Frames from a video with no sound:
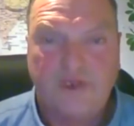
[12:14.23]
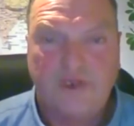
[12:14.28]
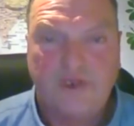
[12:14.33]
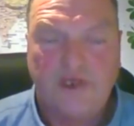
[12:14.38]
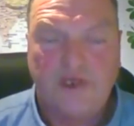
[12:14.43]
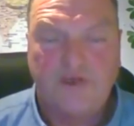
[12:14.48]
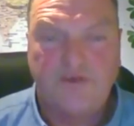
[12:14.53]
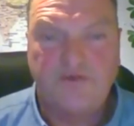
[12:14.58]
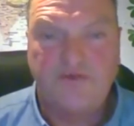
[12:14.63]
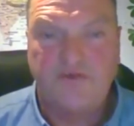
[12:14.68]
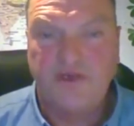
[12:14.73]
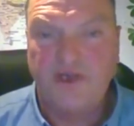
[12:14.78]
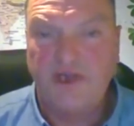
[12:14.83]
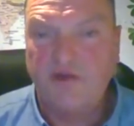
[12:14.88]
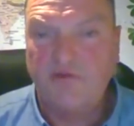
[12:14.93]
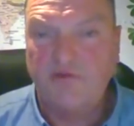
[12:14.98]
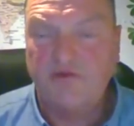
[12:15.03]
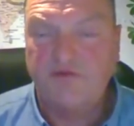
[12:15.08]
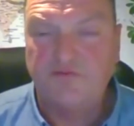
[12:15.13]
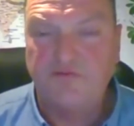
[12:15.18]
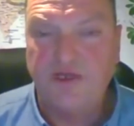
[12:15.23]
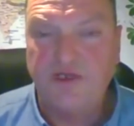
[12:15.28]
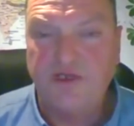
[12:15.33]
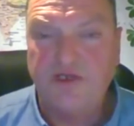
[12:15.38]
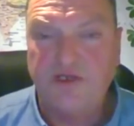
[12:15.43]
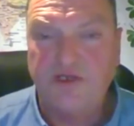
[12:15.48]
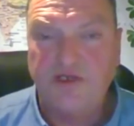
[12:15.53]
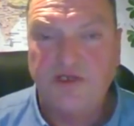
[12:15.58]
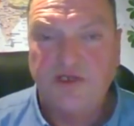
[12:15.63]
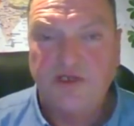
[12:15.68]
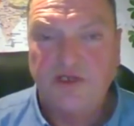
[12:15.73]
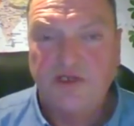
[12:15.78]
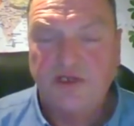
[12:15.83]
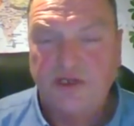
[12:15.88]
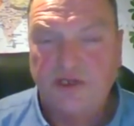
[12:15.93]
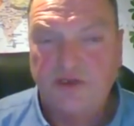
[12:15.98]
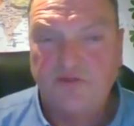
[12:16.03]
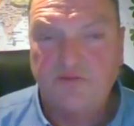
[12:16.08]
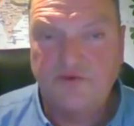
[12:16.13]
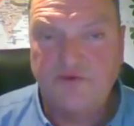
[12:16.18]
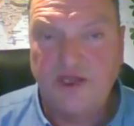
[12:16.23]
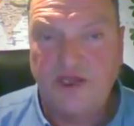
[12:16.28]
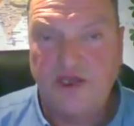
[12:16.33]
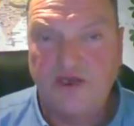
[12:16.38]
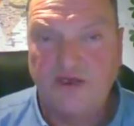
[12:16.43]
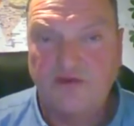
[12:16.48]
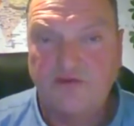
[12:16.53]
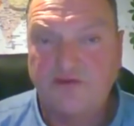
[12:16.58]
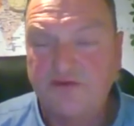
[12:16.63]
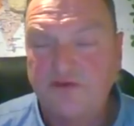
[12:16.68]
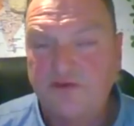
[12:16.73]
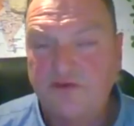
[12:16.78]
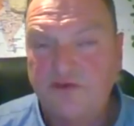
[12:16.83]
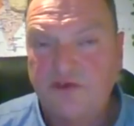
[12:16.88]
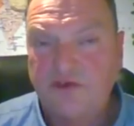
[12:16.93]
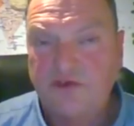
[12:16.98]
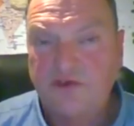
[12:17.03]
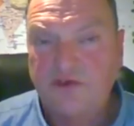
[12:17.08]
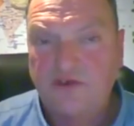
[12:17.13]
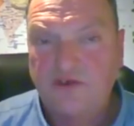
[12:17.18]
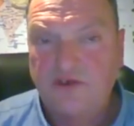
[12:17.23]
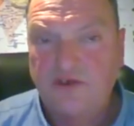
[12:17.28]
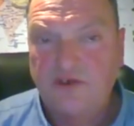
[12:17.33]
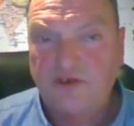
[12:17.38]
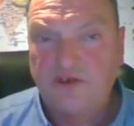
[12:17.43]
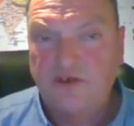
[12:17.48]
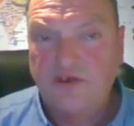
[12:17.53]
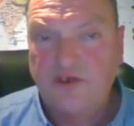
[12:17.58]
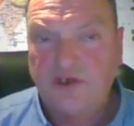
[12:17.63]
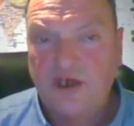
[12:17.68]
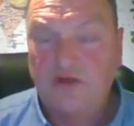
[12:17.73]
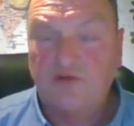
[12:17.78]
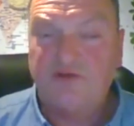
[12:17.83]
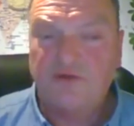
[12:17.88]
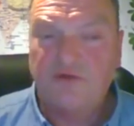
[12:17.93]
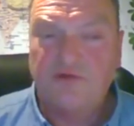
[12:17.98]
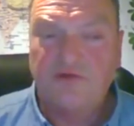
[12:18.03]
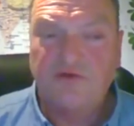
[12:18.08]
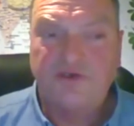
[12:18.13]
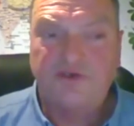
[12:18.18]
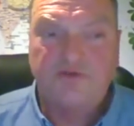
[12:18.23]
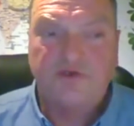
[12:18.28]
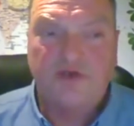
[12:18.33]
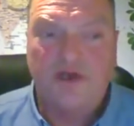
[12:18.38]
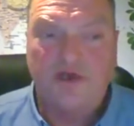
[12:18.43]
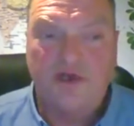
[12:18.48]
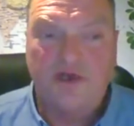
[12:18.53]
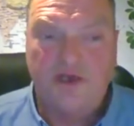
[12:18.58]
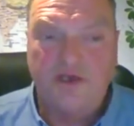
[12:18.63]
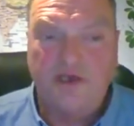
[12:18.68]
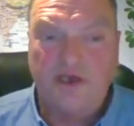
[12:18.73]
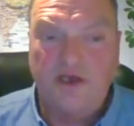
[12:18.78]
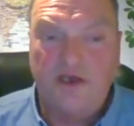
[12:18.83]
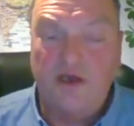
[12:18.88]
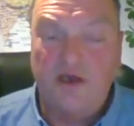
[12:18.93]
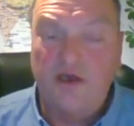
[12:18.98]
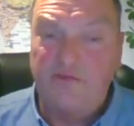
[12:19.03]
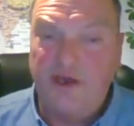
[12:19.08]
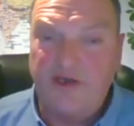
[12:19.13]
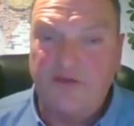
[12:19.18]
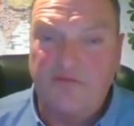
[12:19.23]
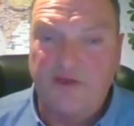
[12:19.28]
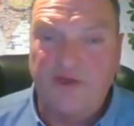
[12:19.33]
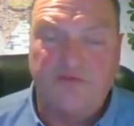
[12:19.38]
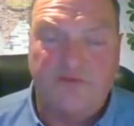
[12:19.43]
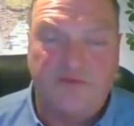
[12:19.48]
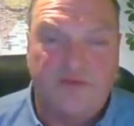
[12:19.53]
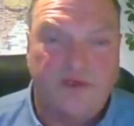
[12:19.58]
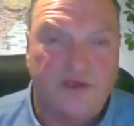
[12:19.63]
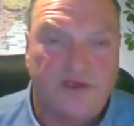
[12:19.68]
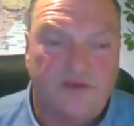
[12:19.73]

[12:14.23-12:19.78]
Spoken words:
As I say, it was me, it was gout. I was talking to a guy about a month ago.